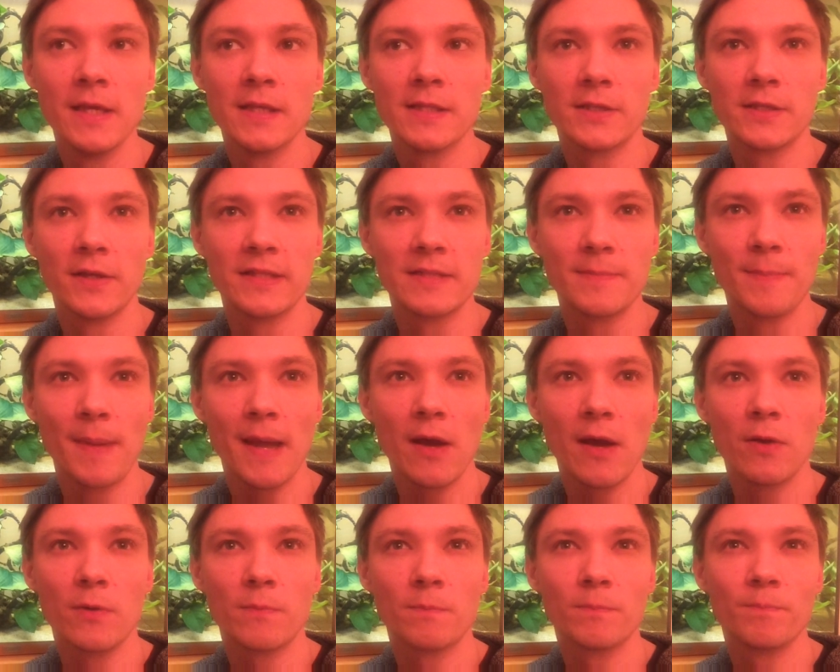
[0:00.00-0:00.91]
So it was
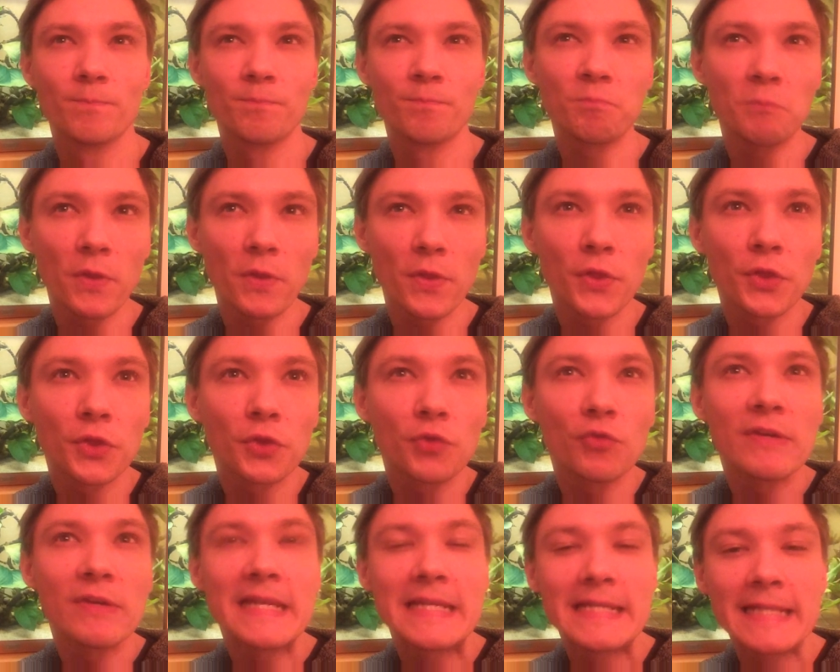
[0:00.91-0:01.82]
about
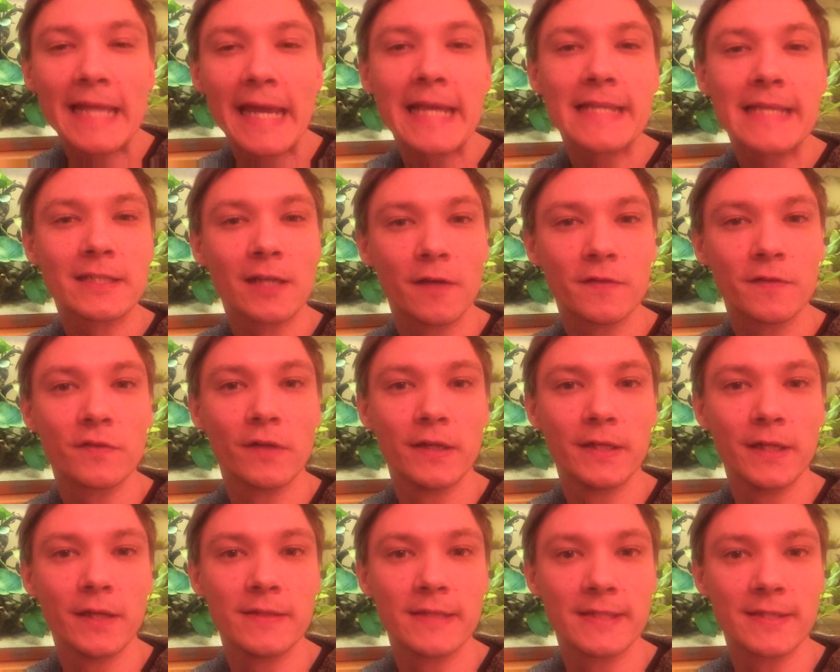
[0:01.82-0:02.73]
3 days after
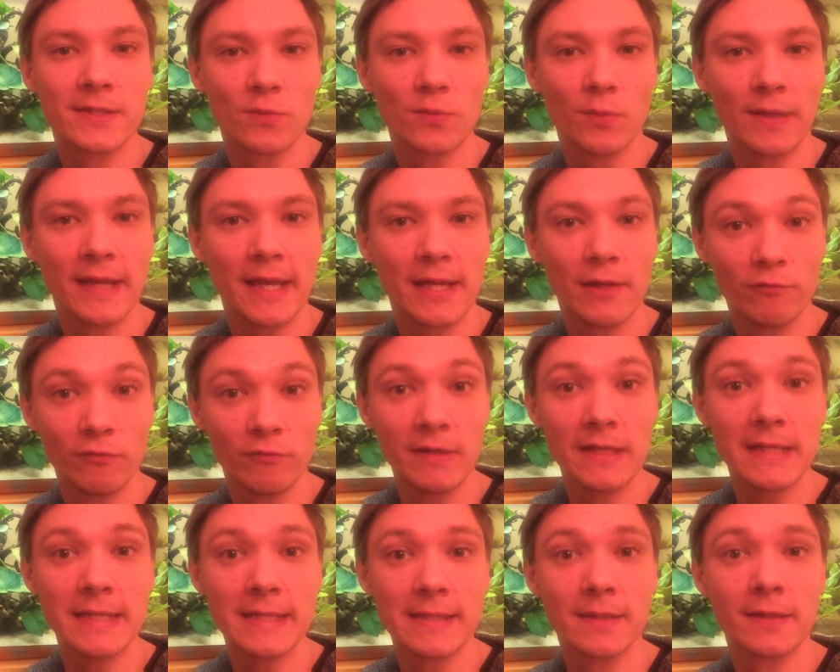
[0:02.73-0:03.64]
I noticed the one that had a
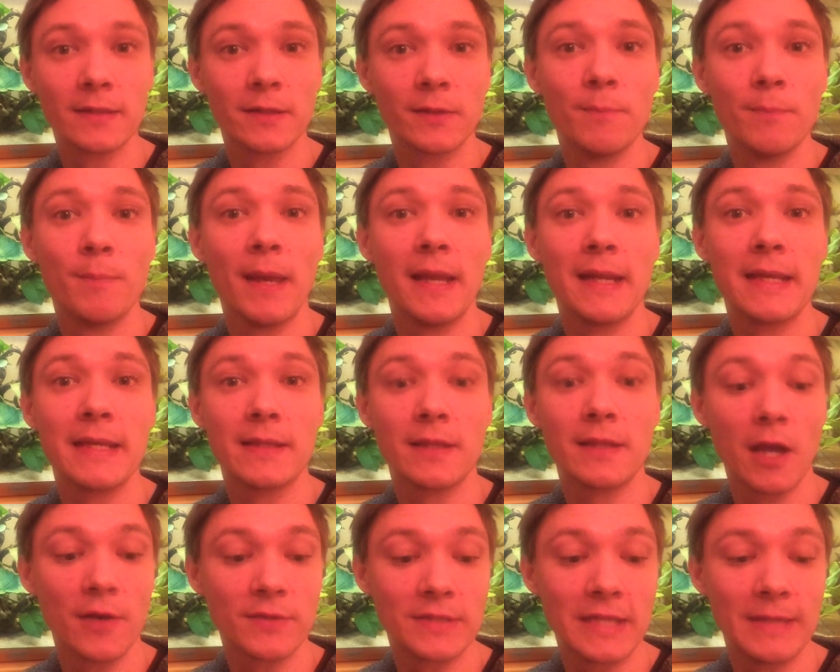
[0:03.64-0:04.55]
really sunken belly
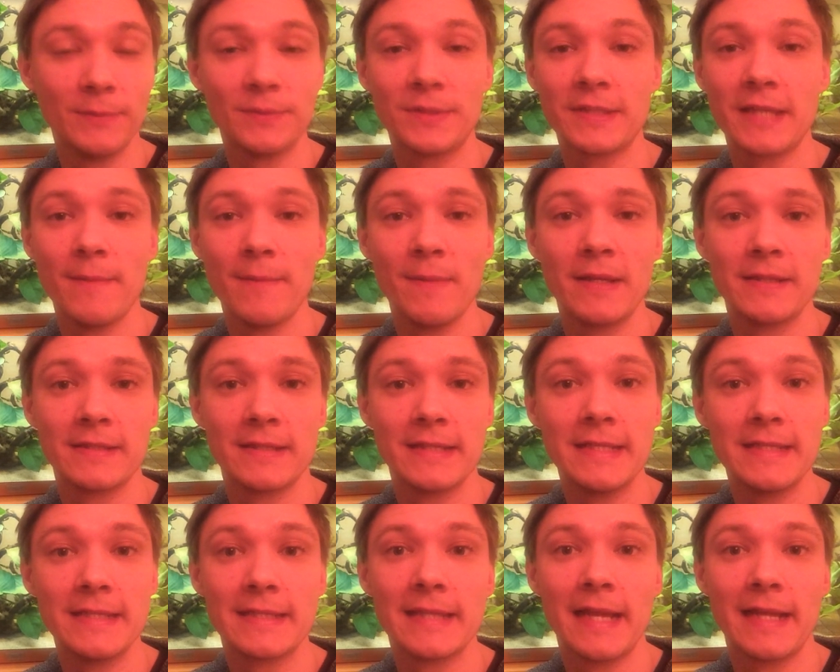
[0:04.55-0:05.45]
that I was able to get medicine
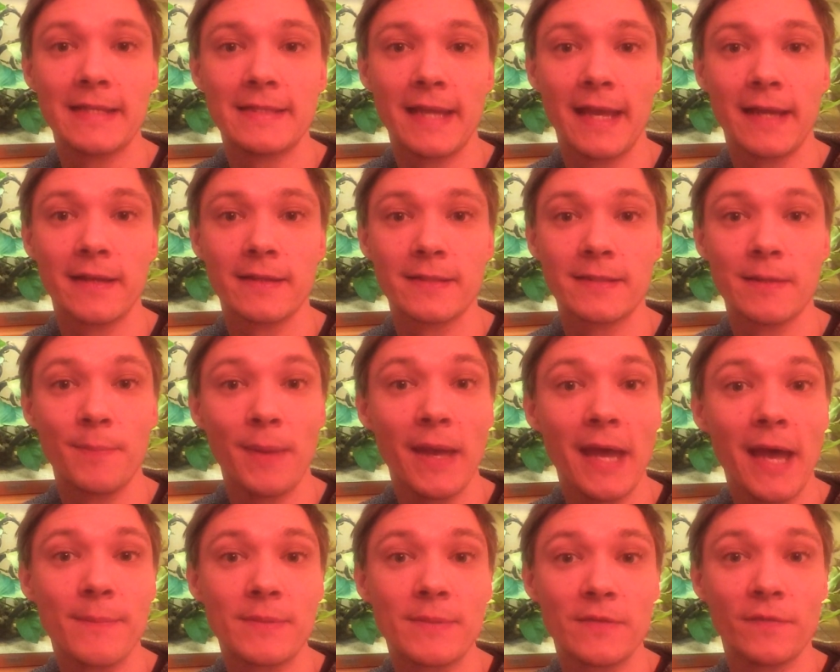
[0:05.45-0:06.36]
into that tank. So
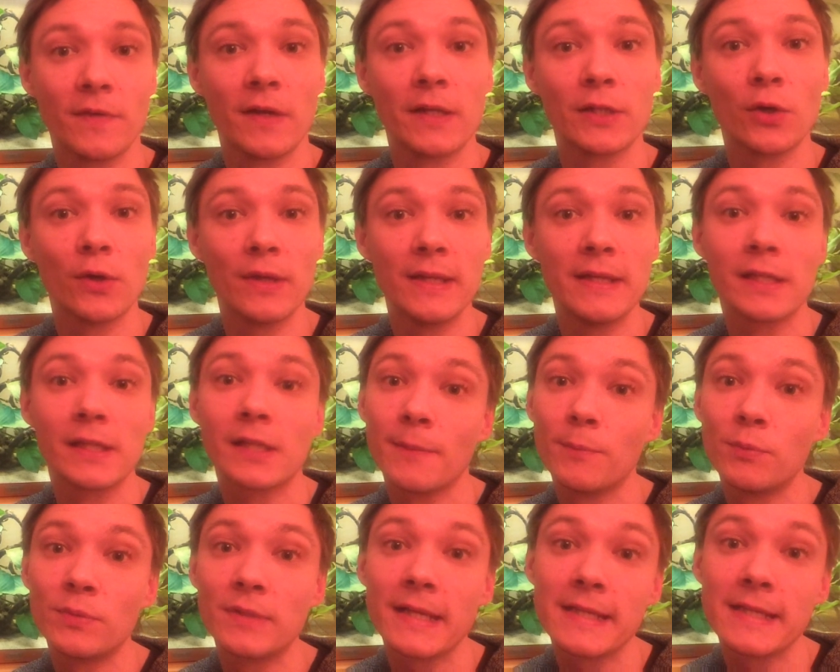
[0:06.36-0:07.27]
perhaps if I got in a
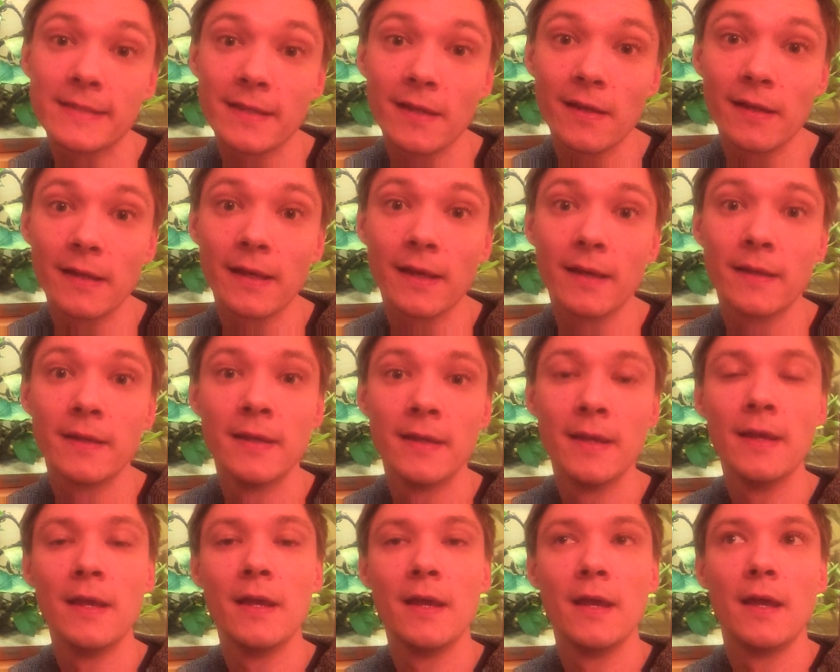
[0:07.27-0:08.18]
couple of days earlier,
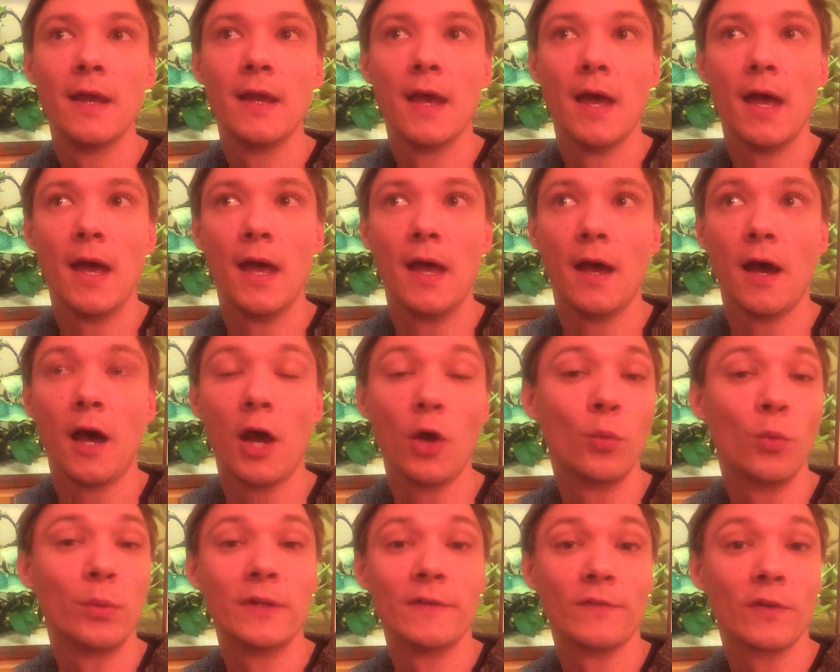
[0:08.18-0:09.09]
I
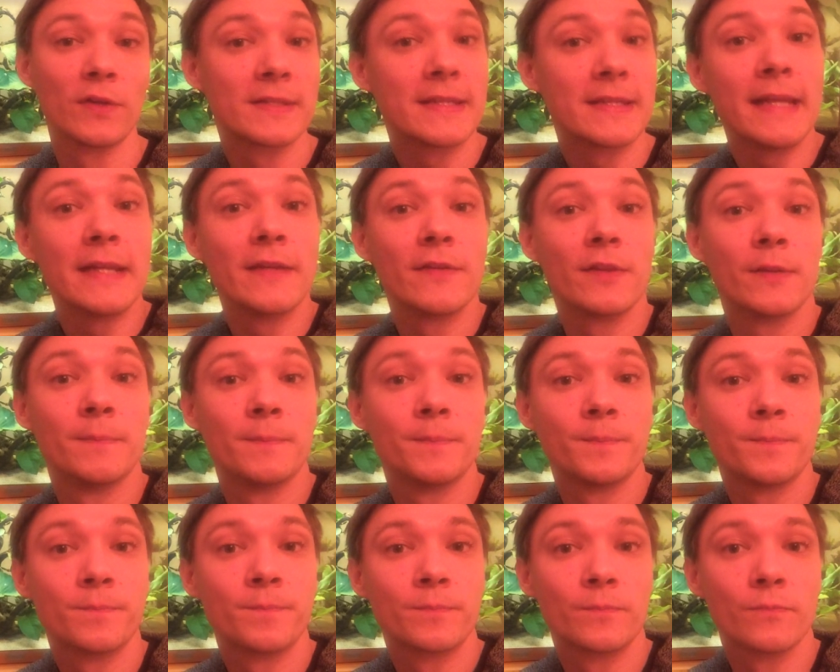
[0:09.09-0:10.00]
wouldn't have lost any of
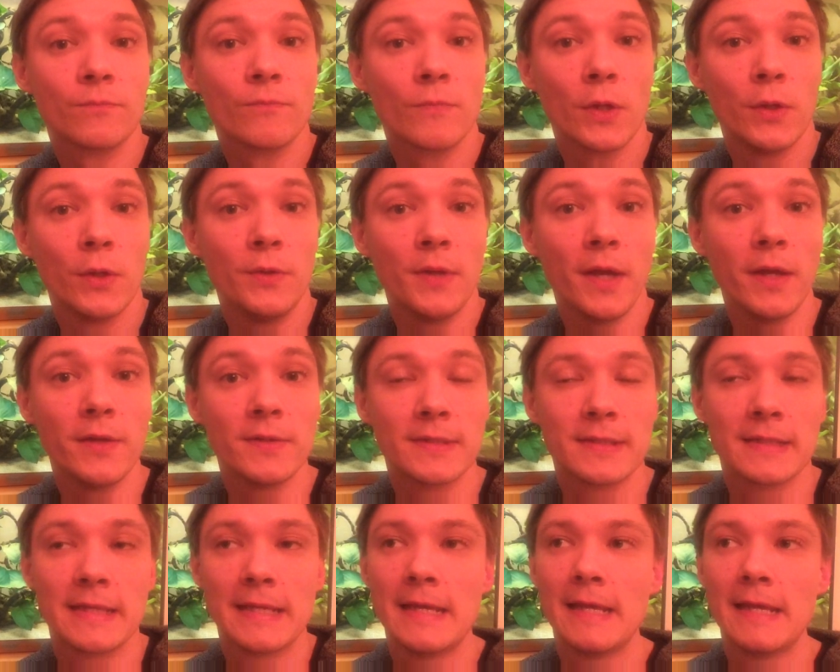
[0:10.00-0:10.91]
them. Who
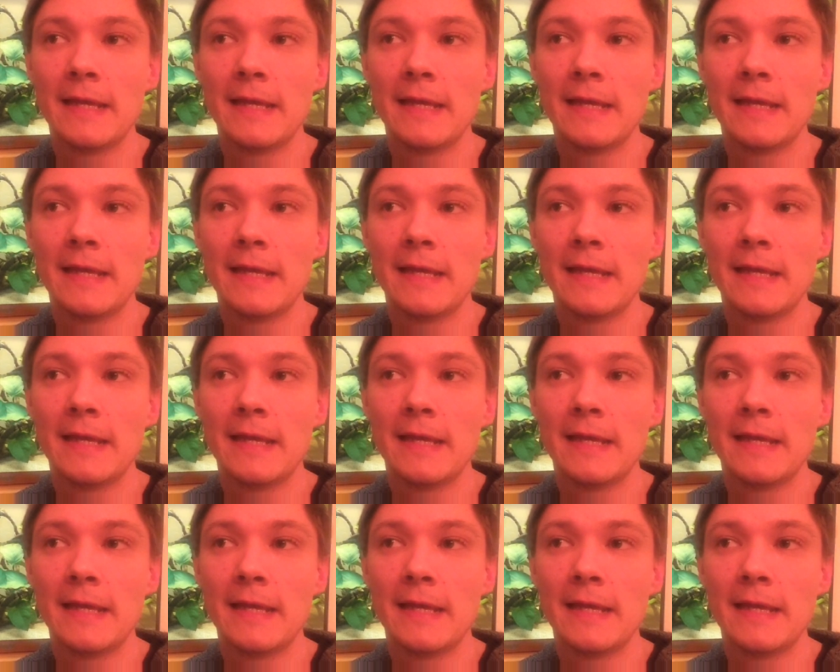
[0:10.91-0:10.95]
knows?